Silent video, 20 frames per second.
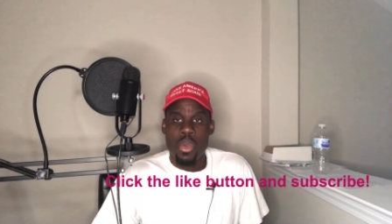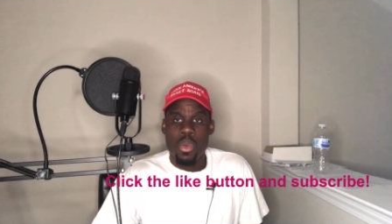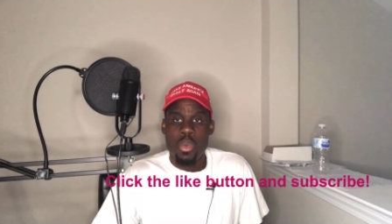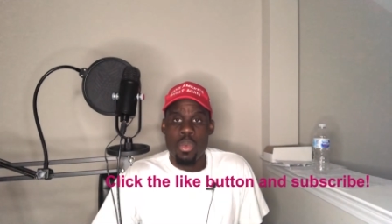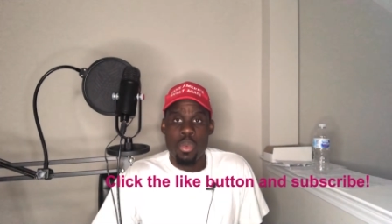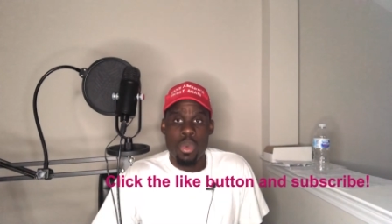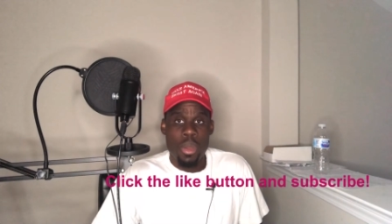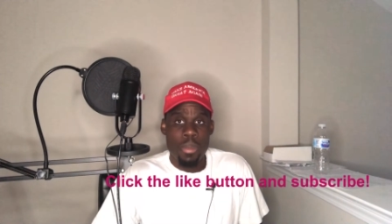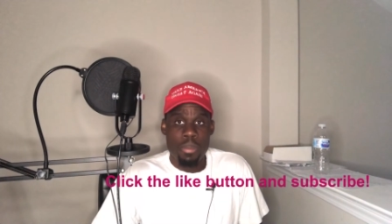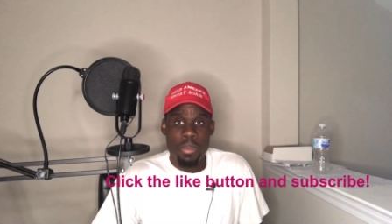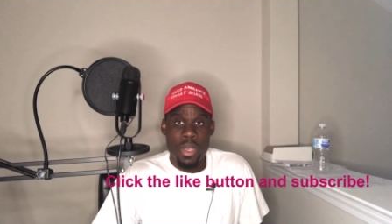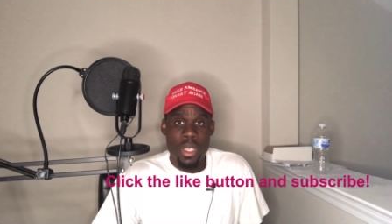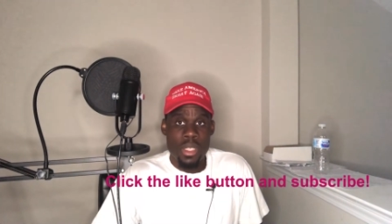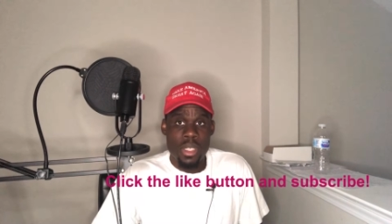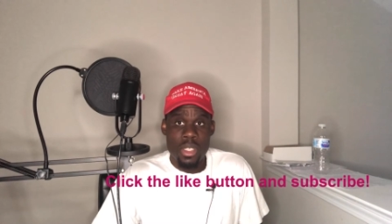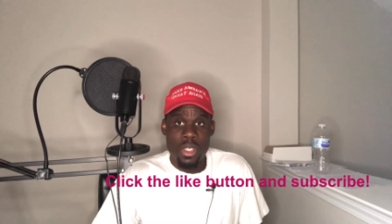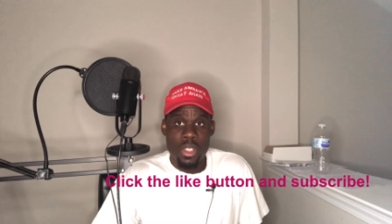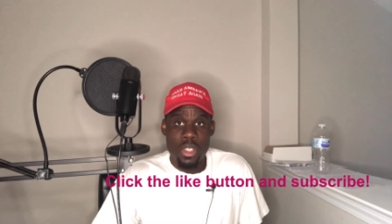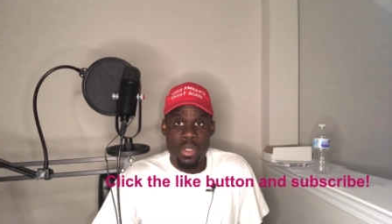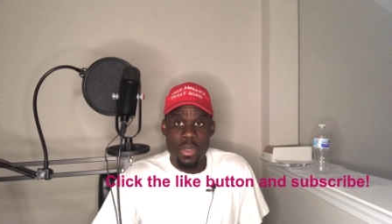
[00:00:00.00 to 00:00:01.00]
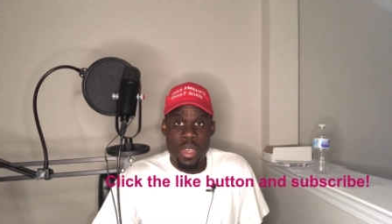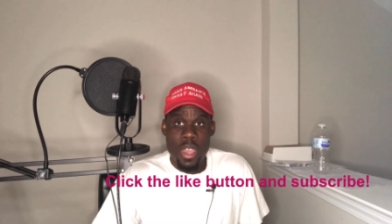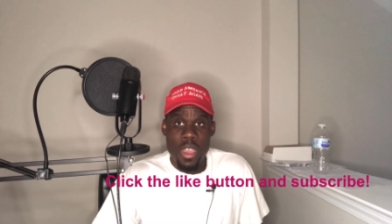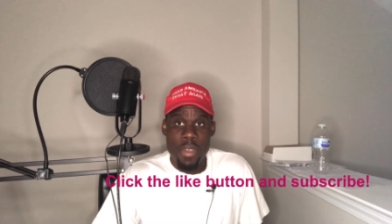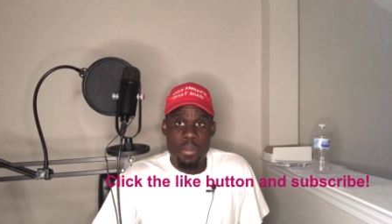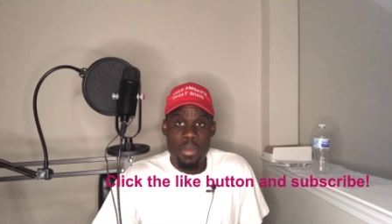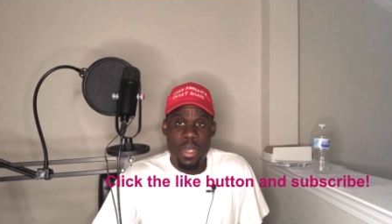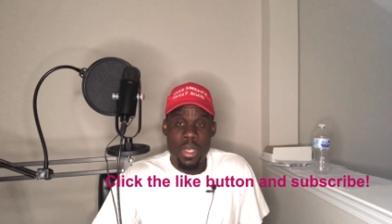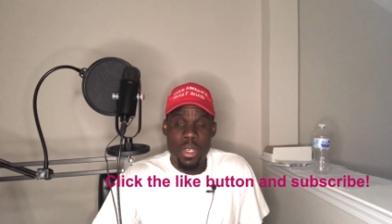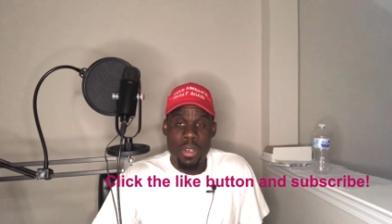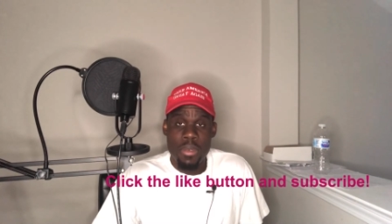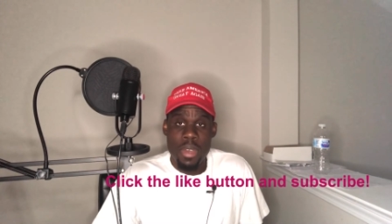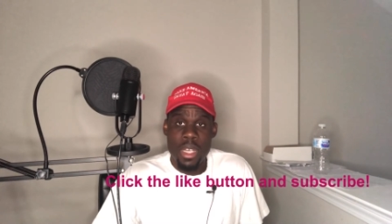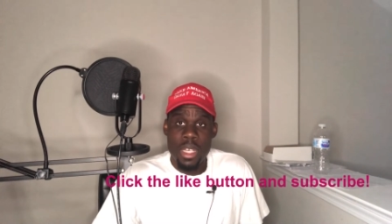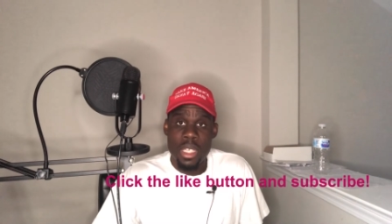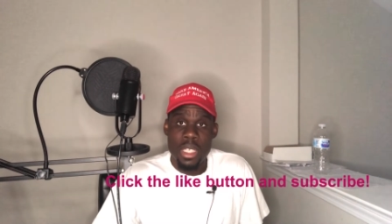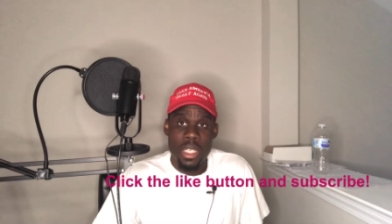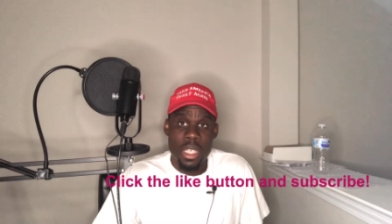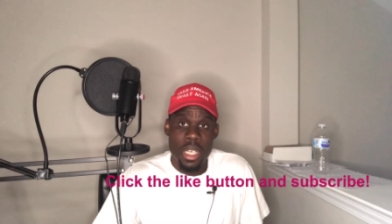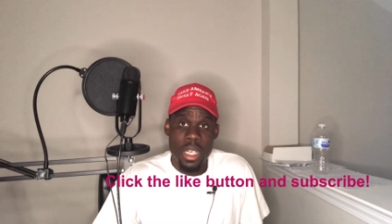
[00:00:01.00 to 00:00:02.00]
what business do you have being around
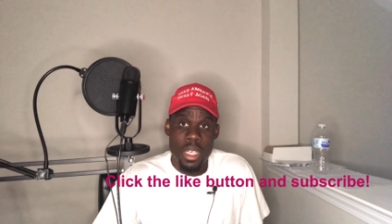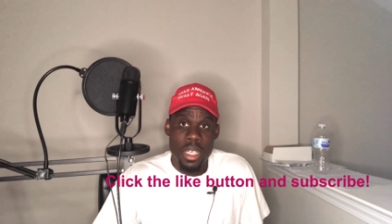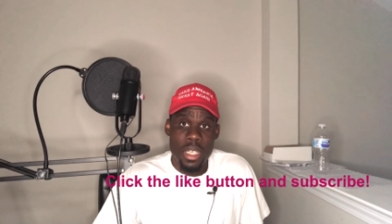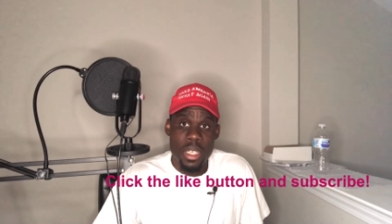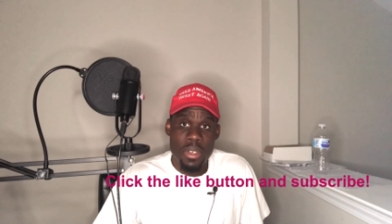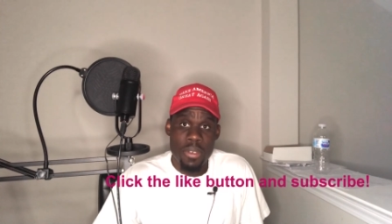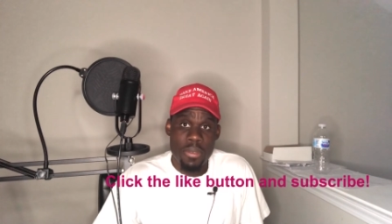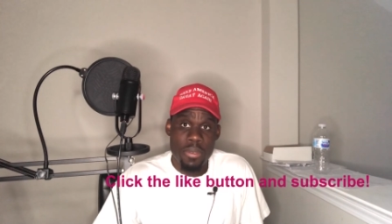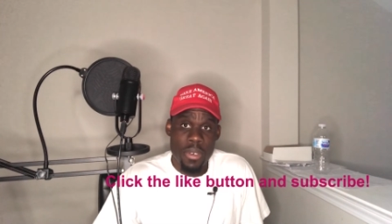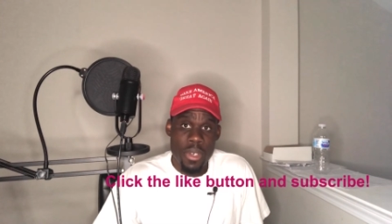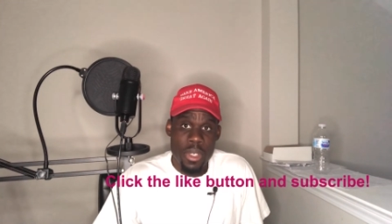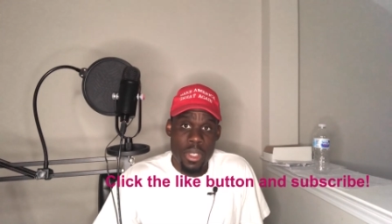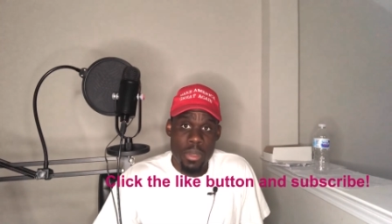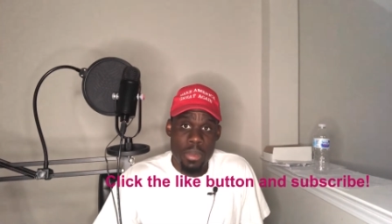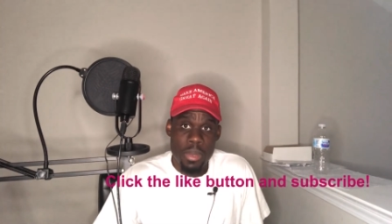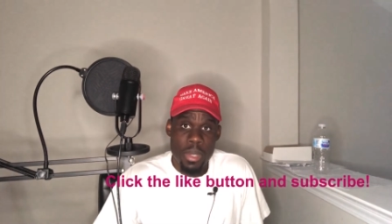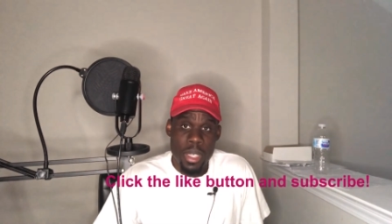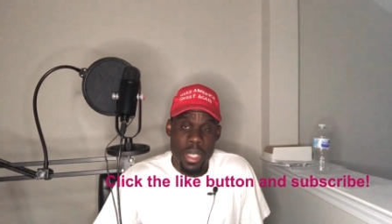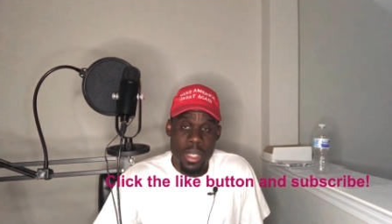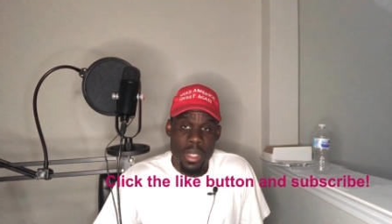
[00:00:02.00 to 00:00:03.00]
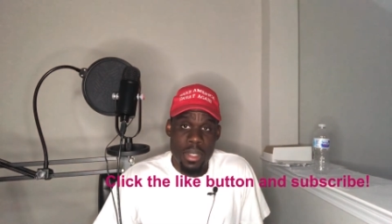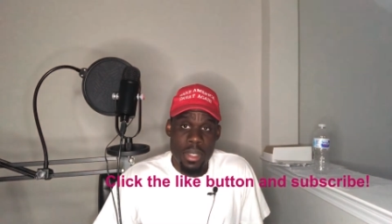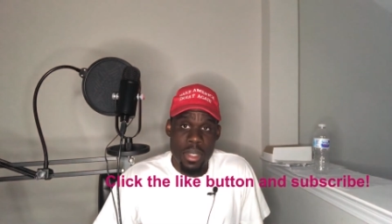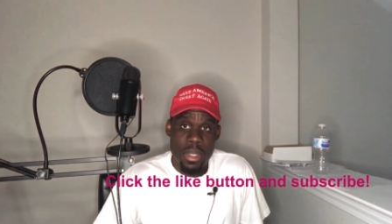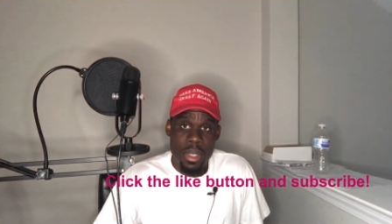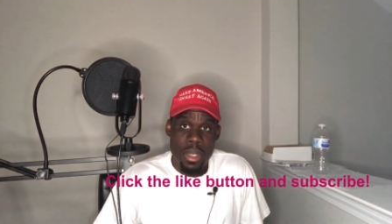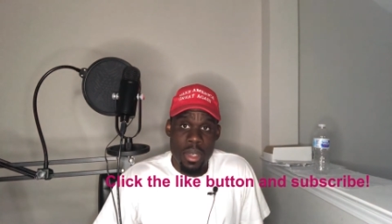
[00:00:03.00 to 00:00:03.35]
a gun in the first place?